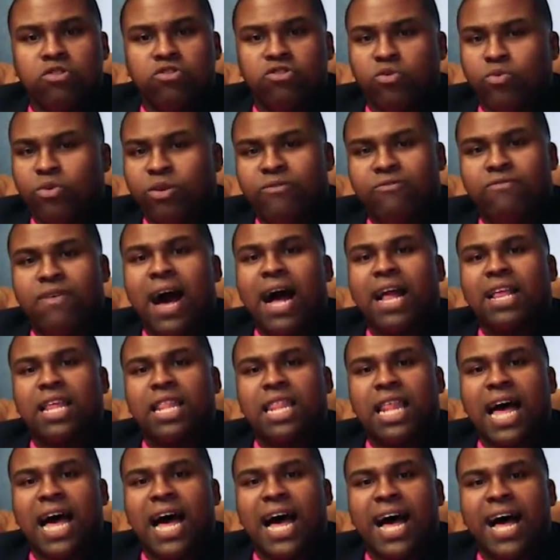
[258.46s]
to
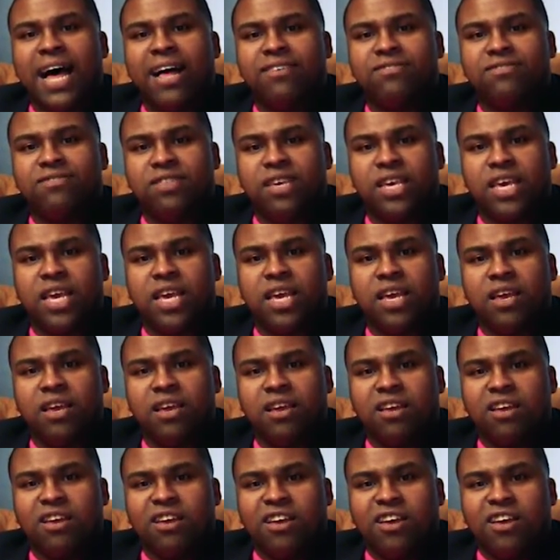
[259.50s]
revitalize the
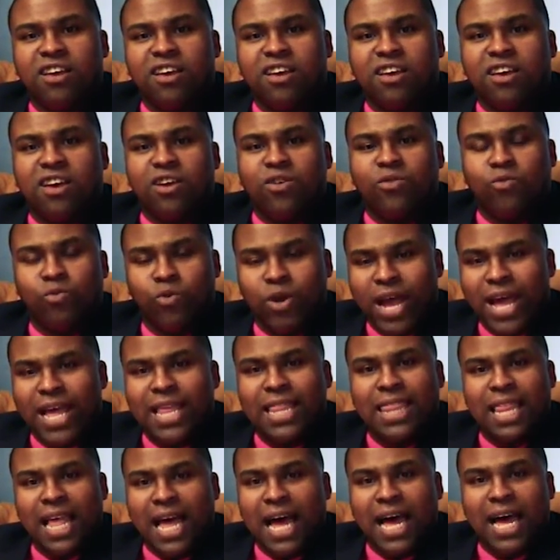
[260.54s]

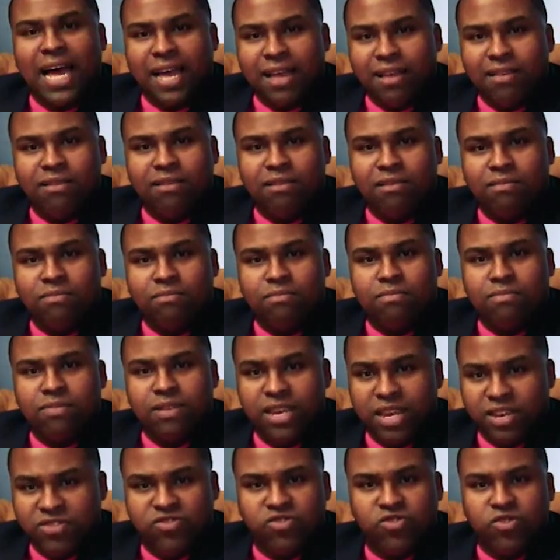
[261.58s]
Red Line
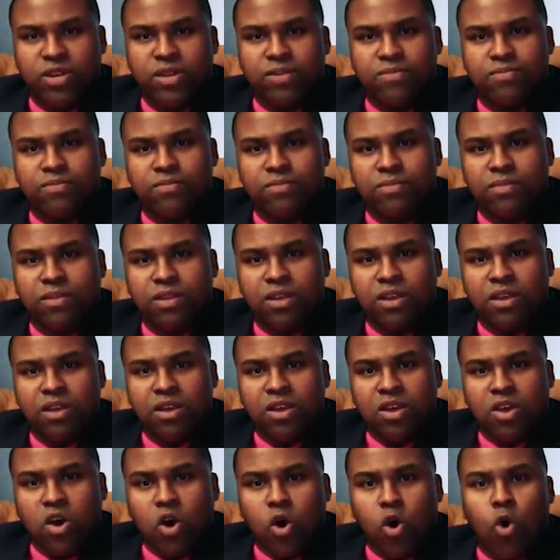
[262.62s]
district
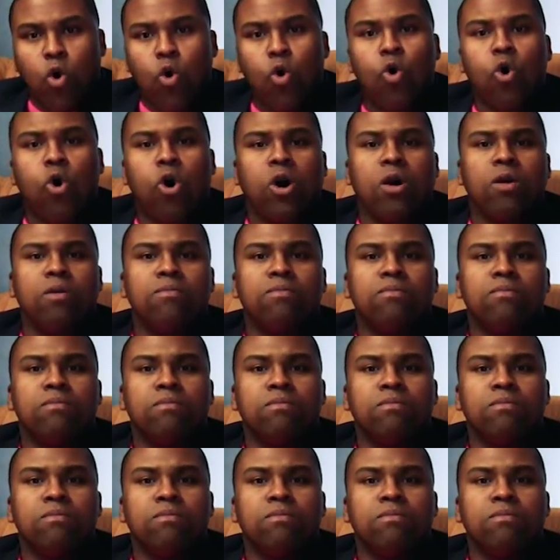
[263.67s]
or